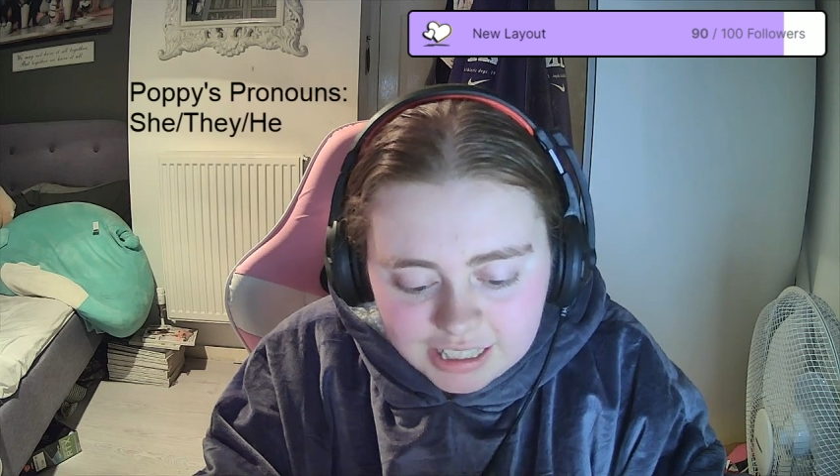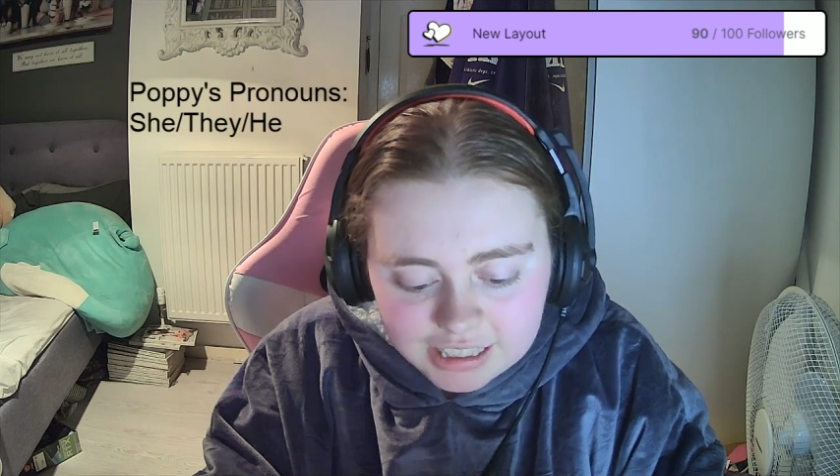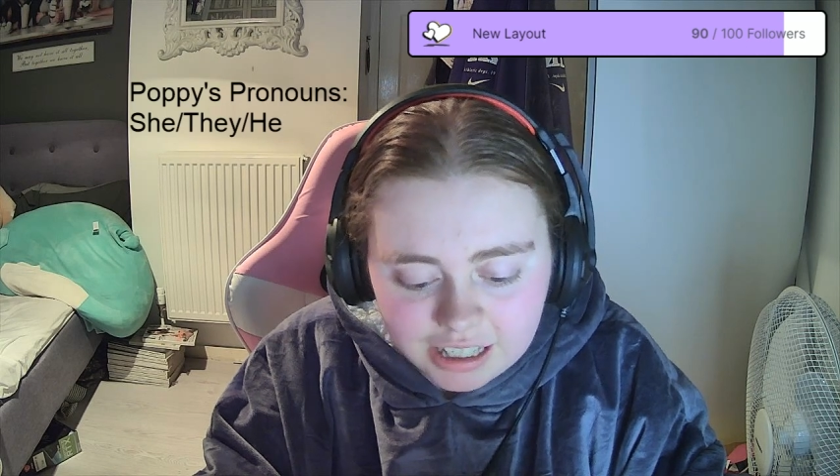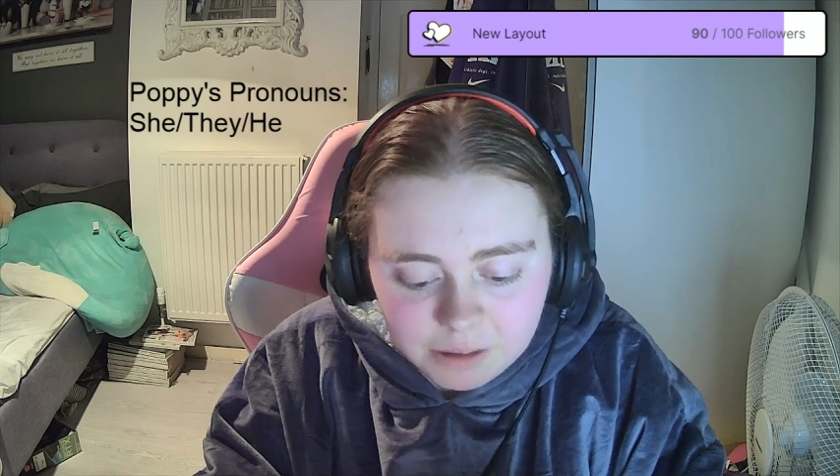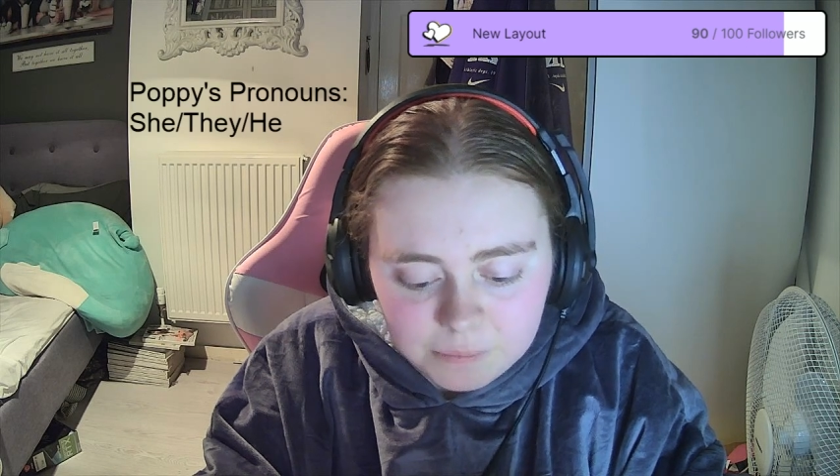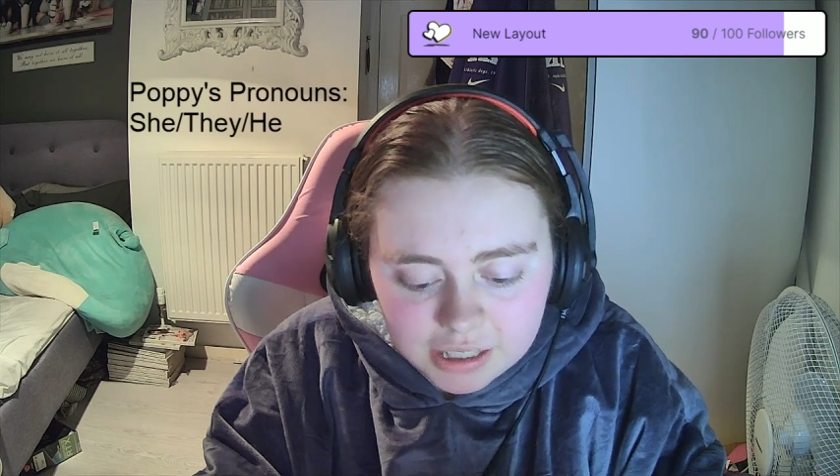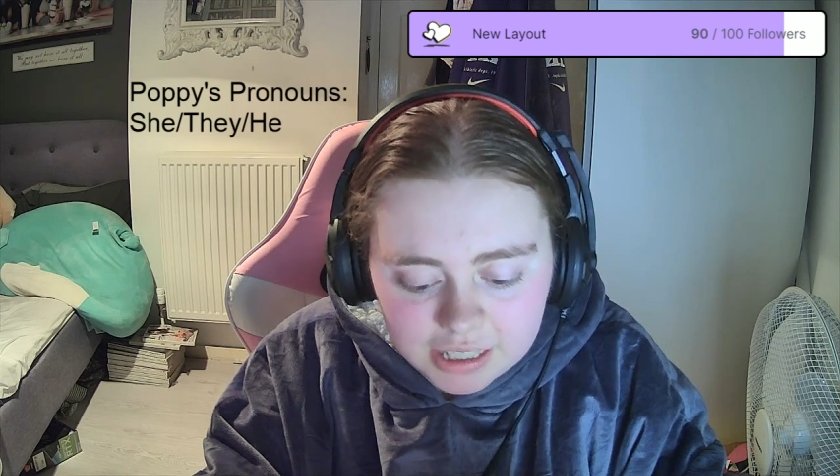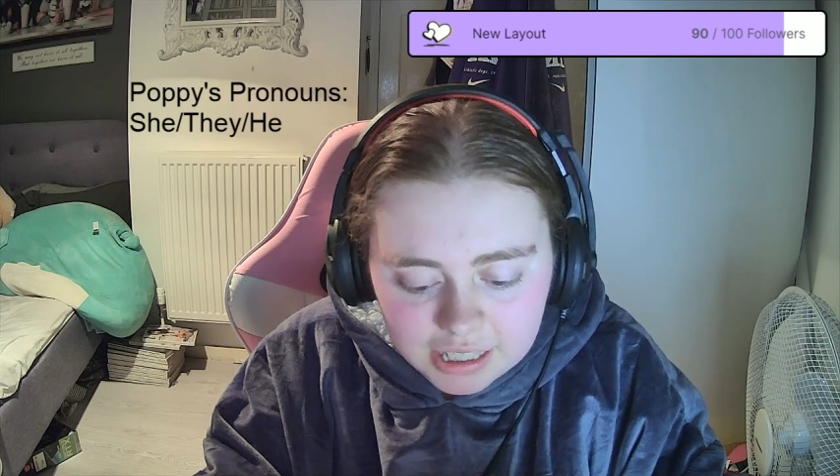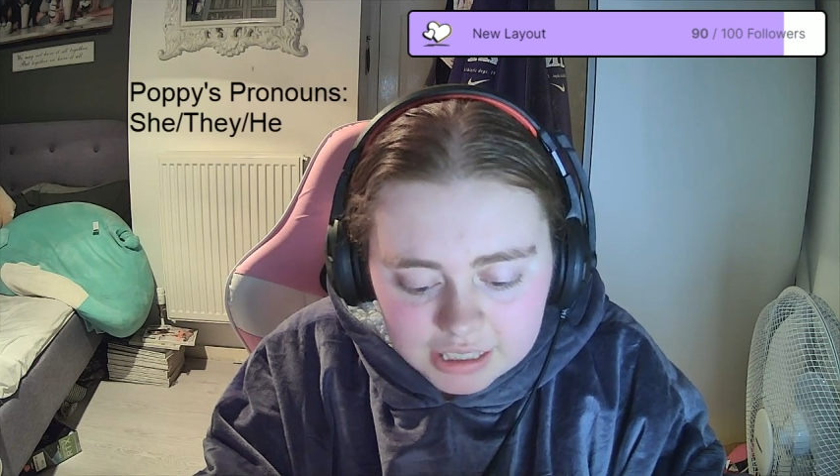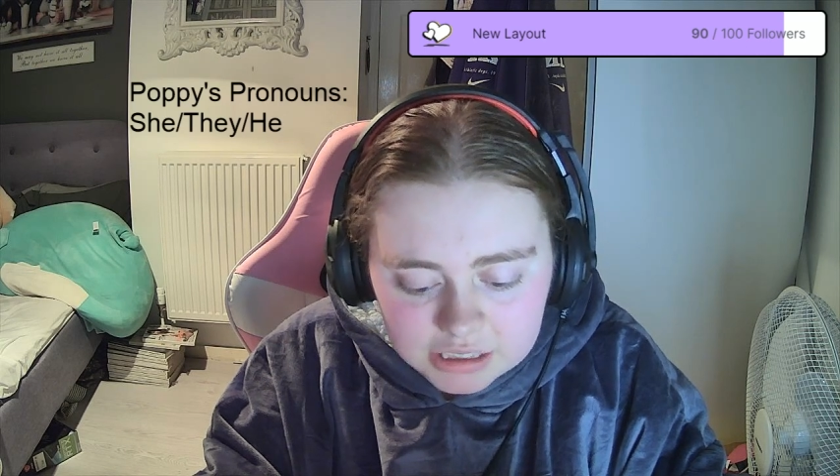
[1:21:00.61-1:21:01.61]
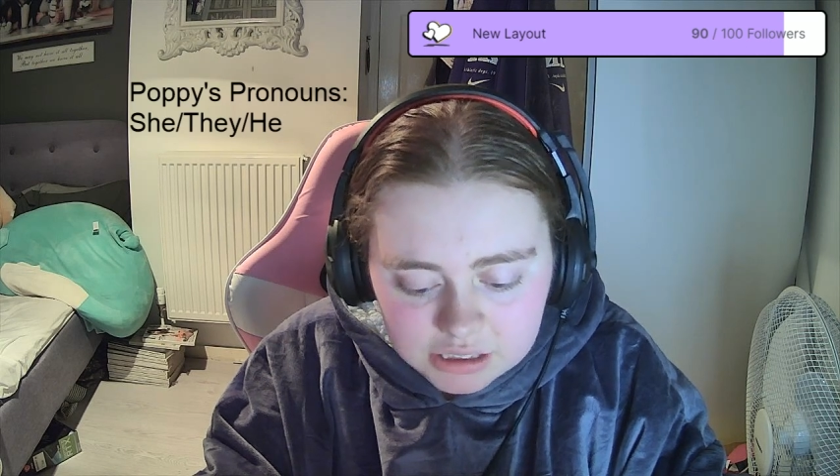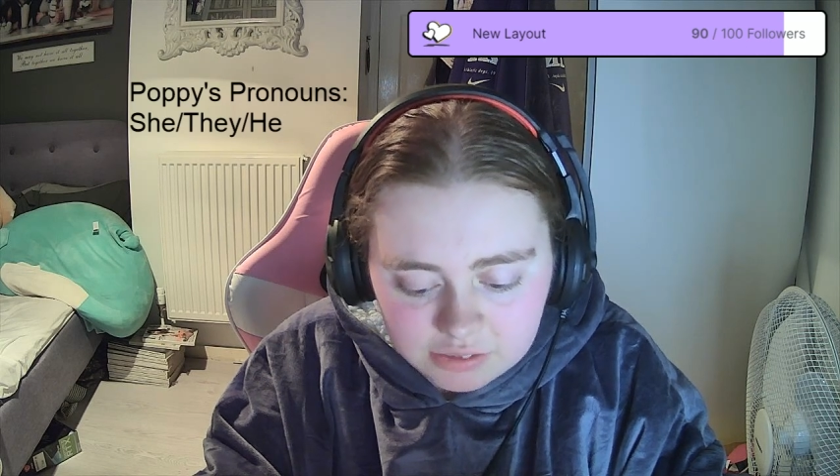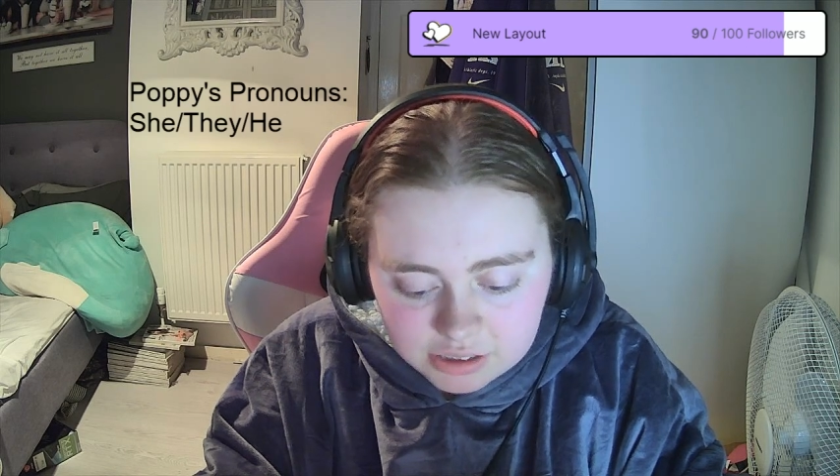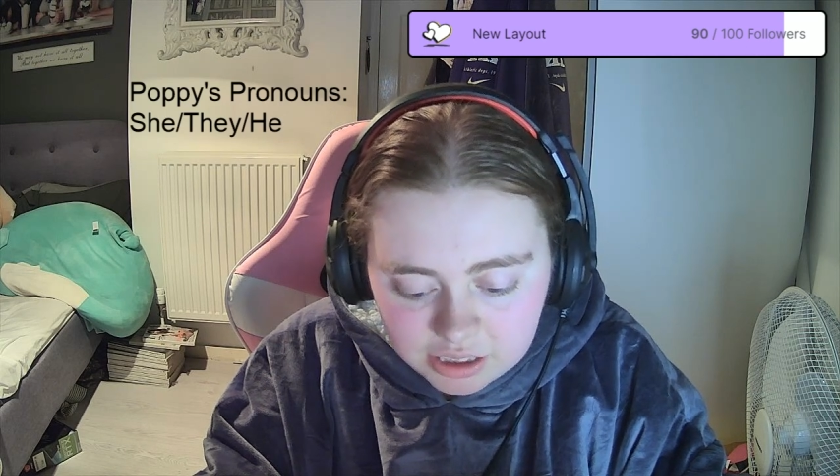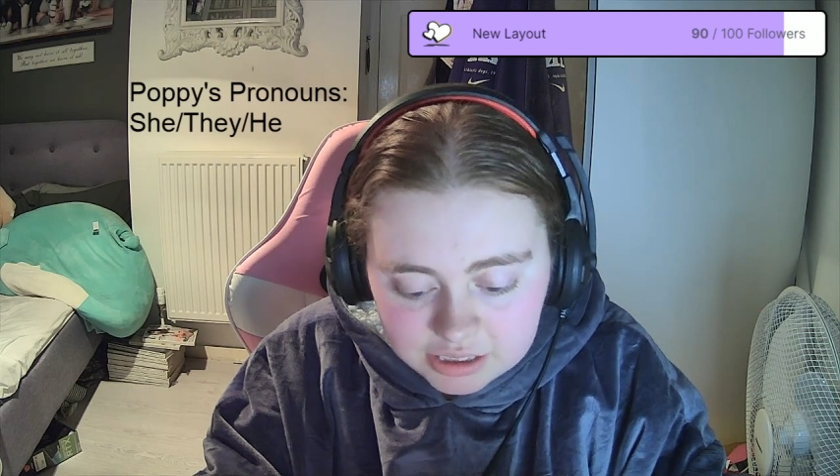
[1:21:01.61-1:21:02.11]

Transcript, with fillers: I can't make heads or